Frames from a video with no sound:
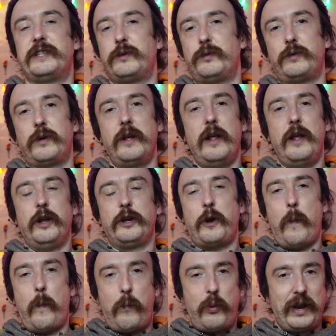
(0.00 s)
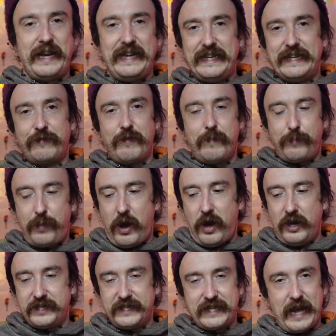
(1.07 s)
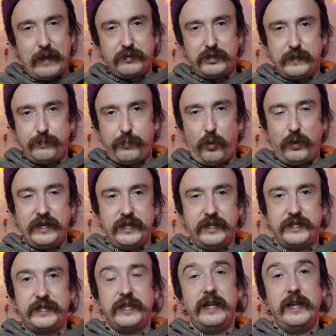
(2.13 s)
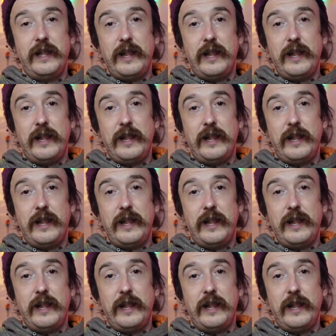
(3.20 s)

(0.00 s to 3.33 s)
It's all completely different parts. It's absolutely pointless.